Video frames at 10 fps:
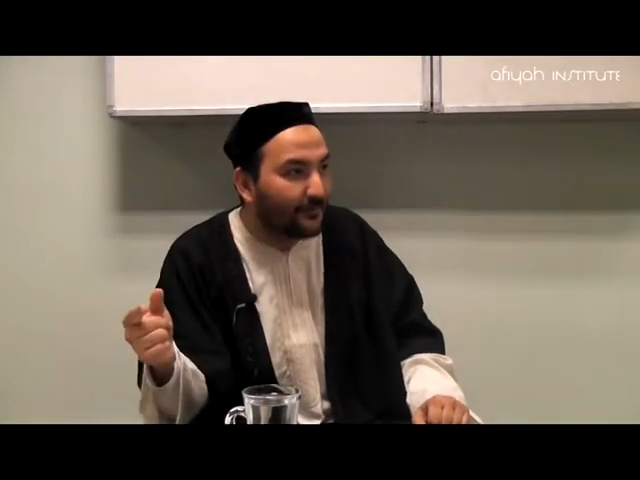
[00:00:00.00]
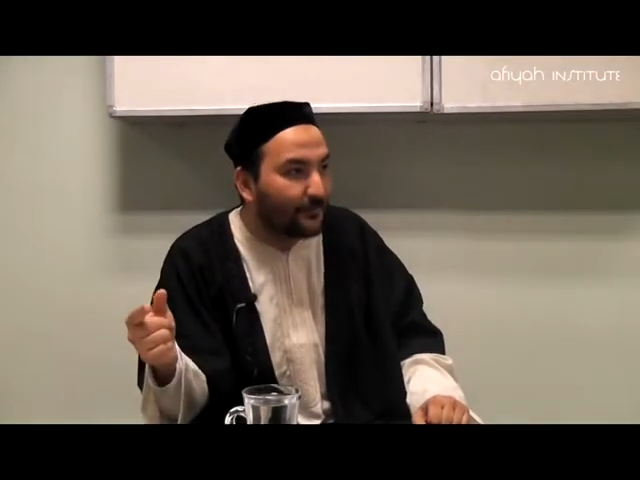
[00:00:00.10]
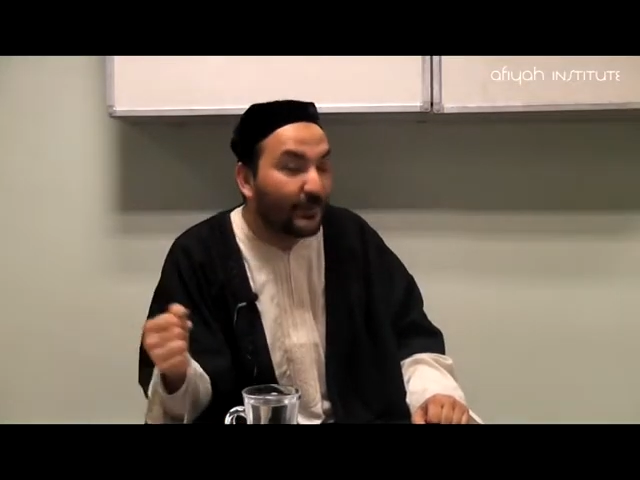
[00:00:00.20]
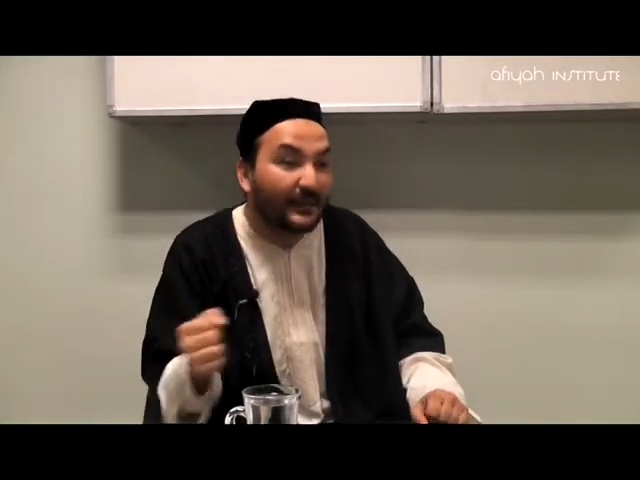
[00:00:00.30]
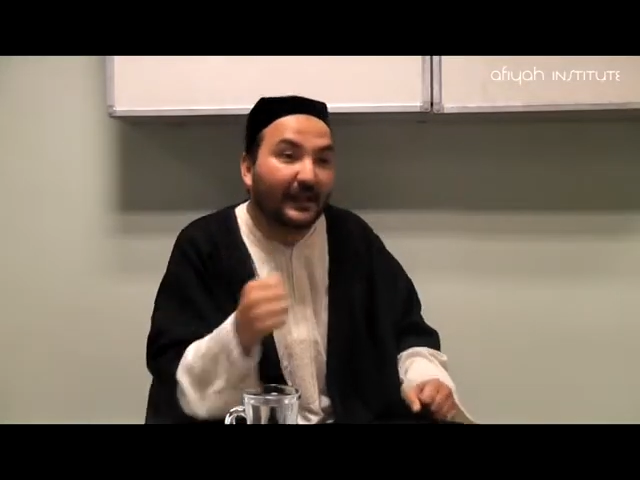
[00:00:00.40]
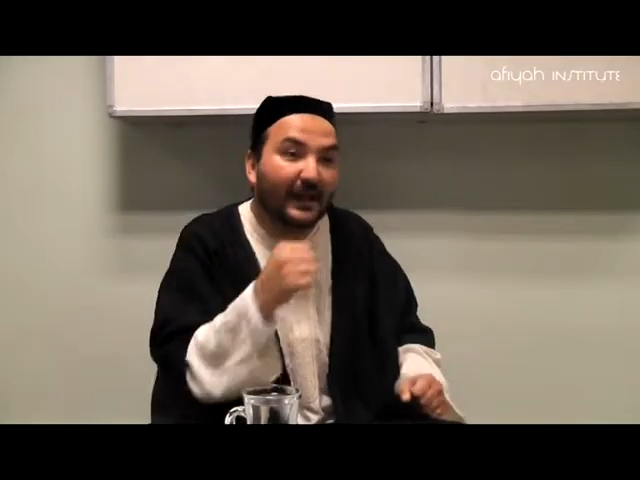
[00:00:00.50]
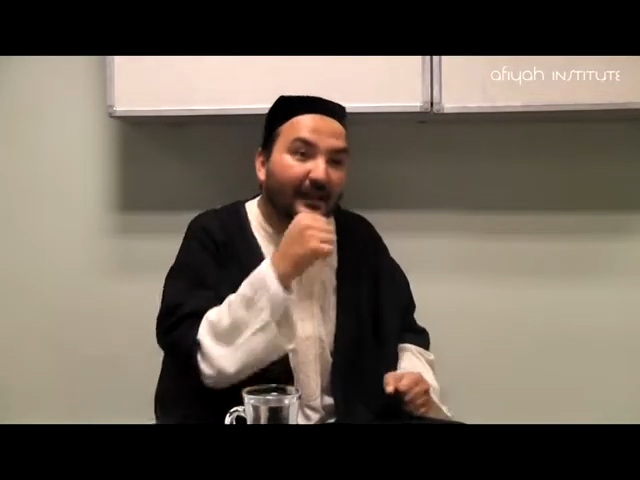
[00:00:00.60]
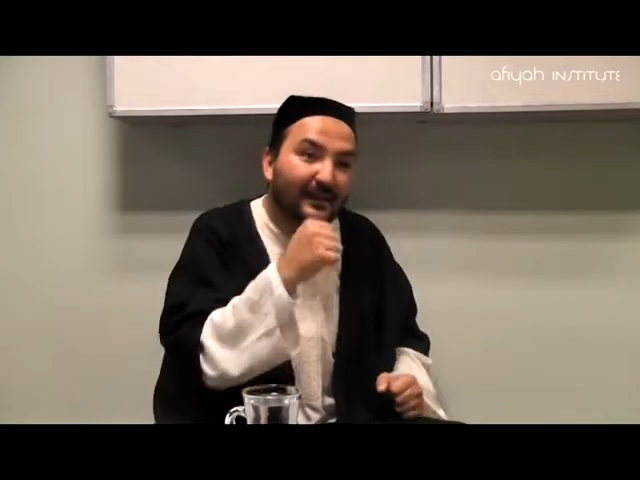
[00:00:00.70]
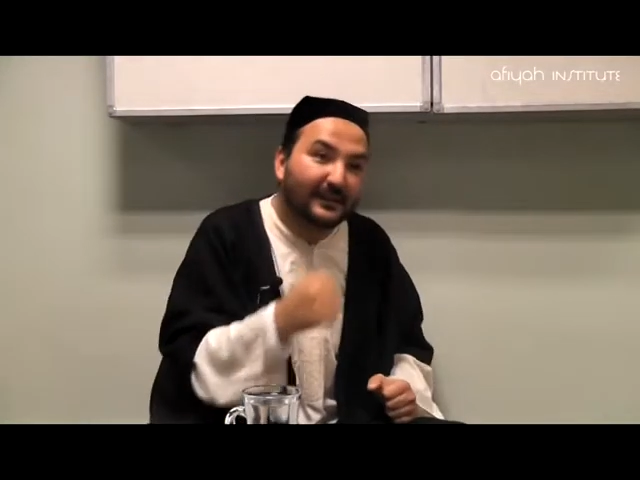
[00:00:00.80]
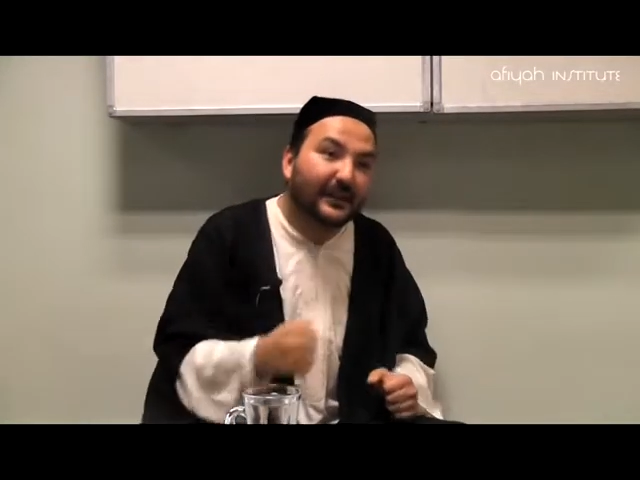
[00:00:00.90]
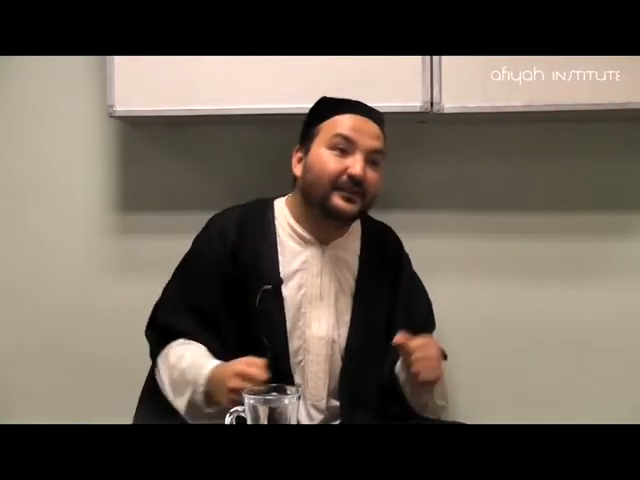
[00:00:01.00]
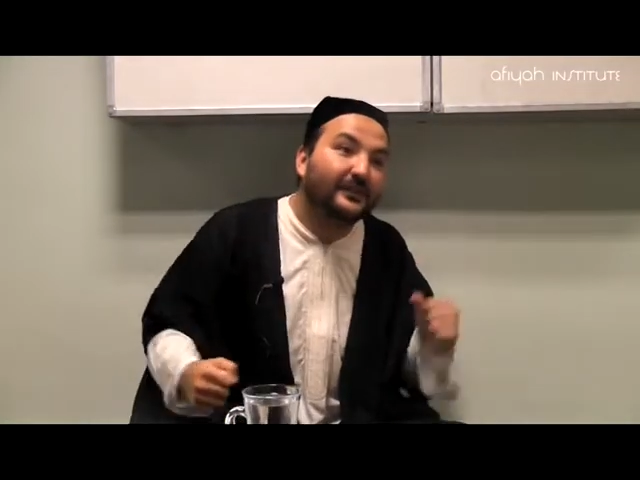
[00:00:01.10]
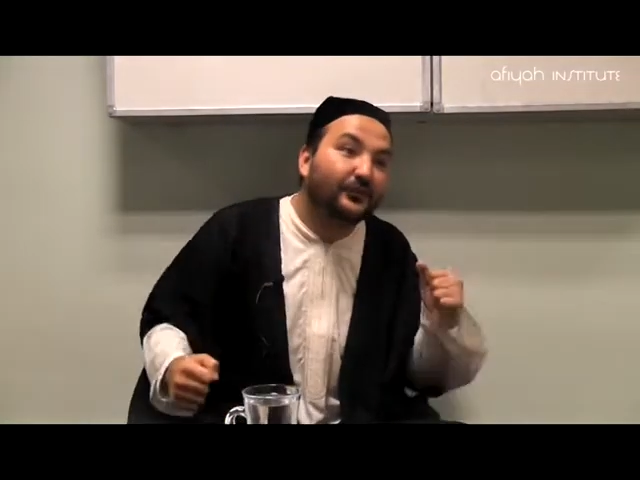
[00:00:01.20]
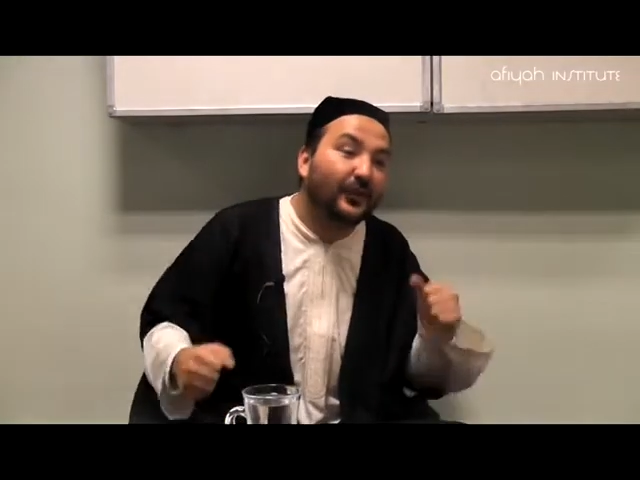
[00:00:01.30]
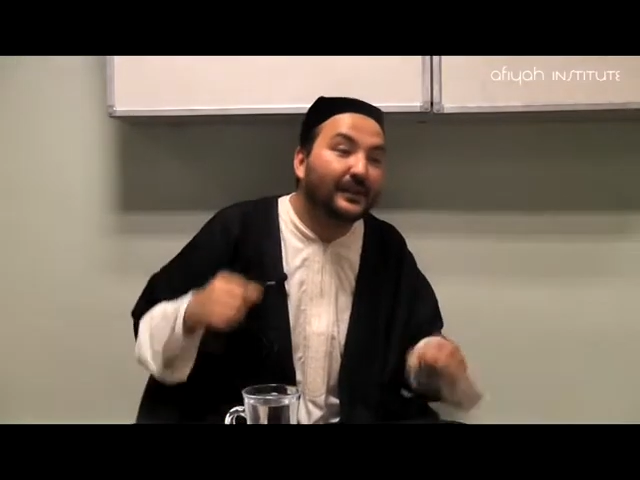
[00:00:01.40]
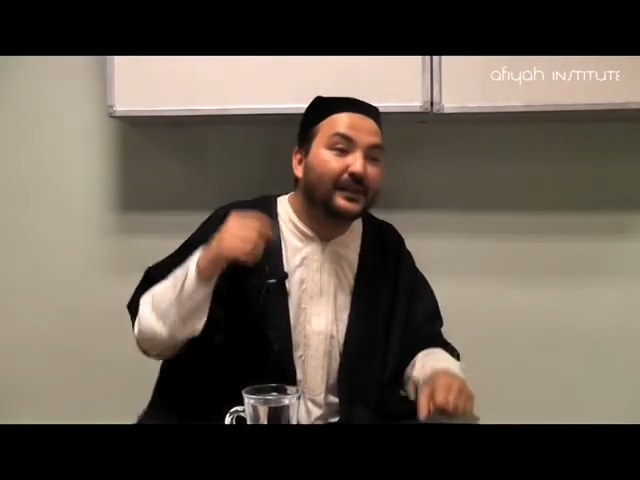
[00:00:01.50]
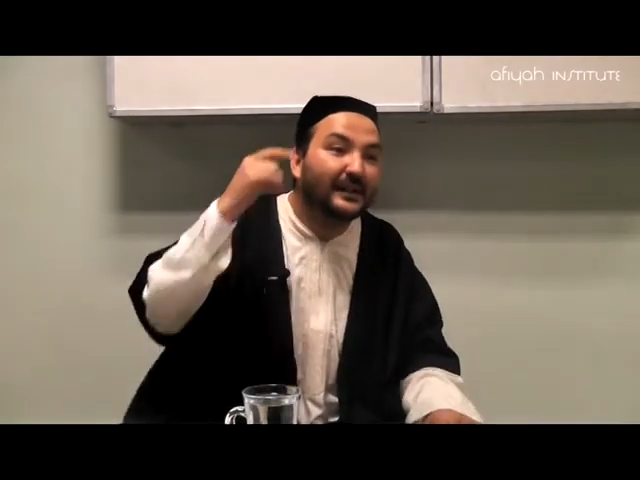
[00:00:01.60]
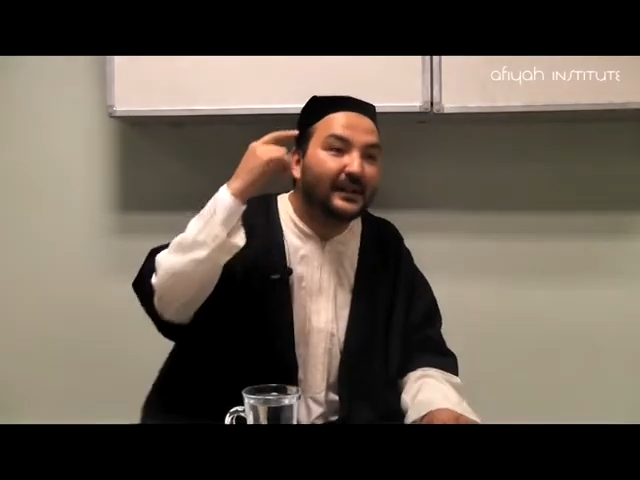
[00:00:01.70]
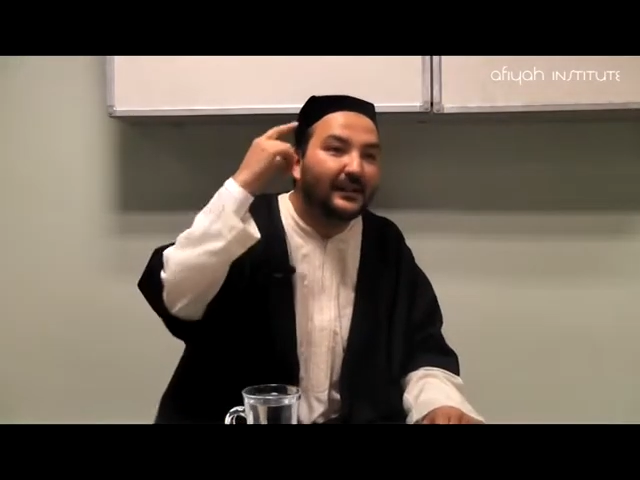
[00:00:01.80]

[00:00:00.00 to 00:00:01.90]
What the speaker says: but I started running,